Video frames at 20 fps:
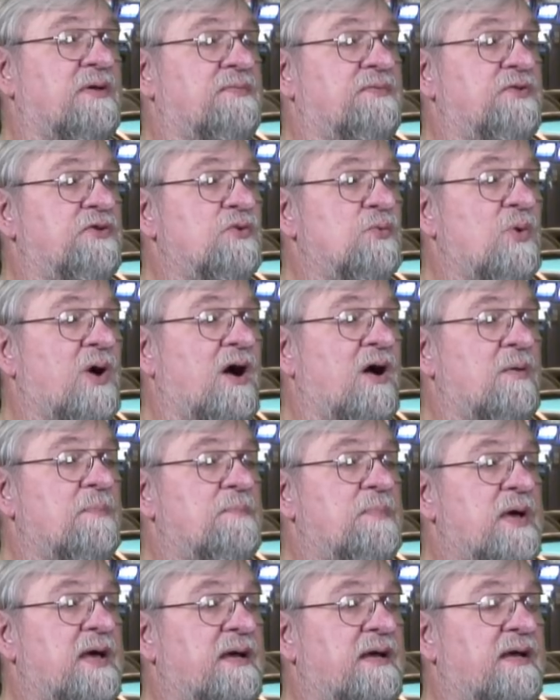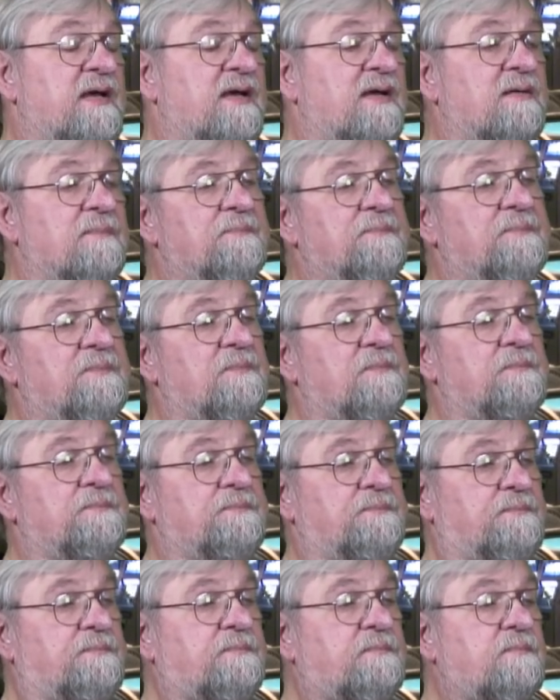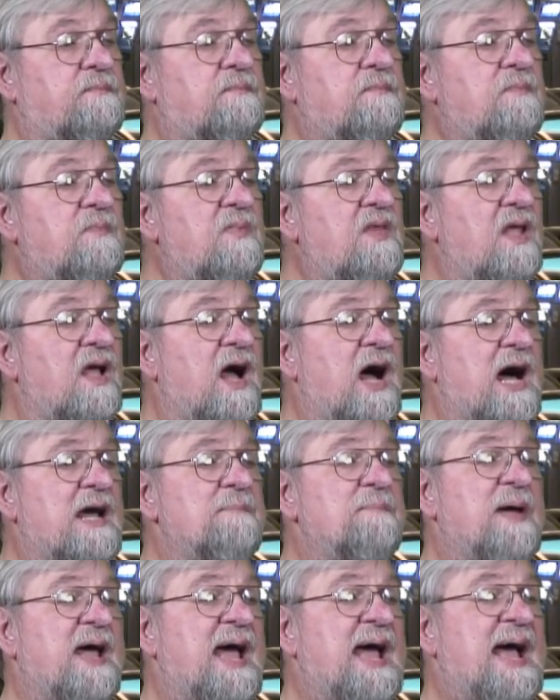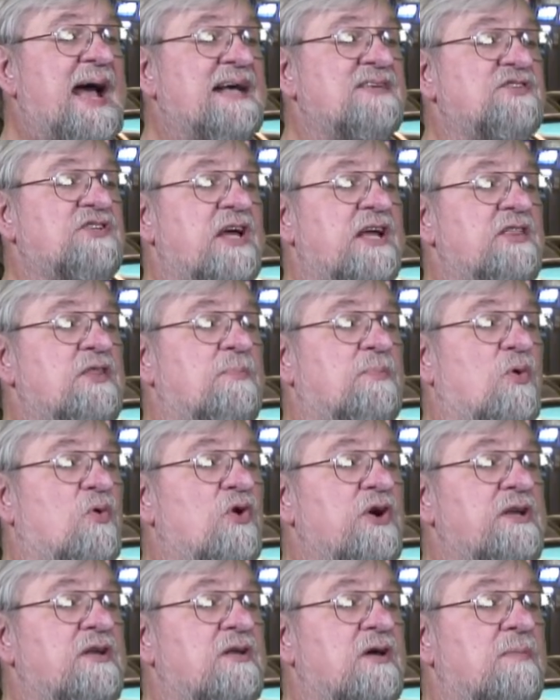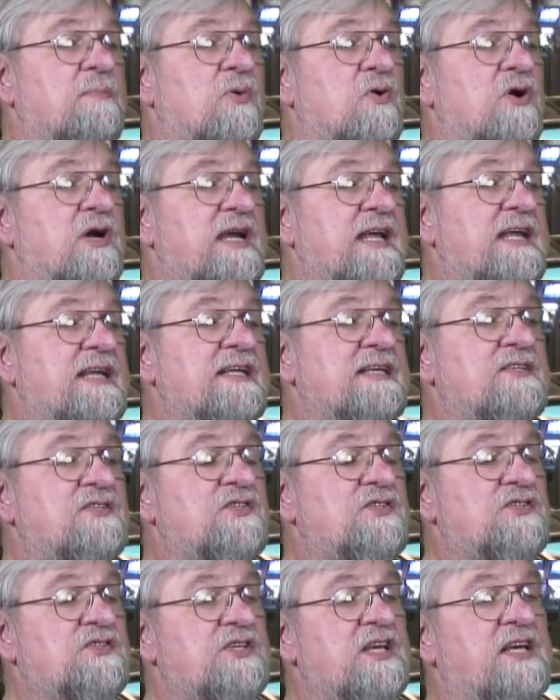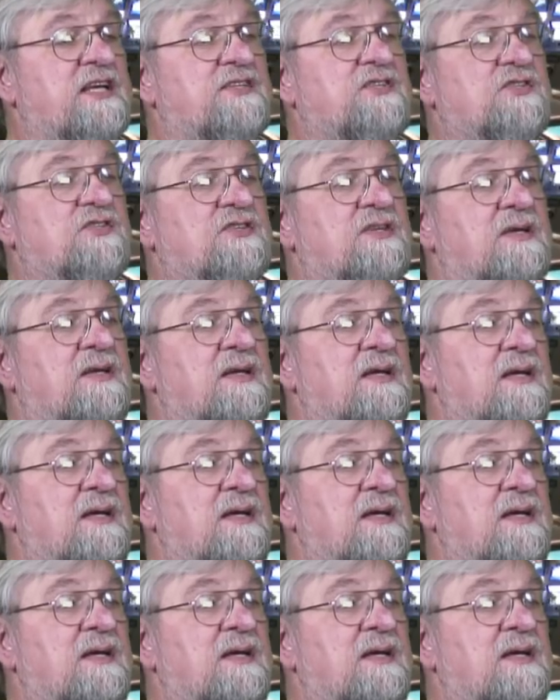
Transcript: if you are betting on pass, and the point number is six,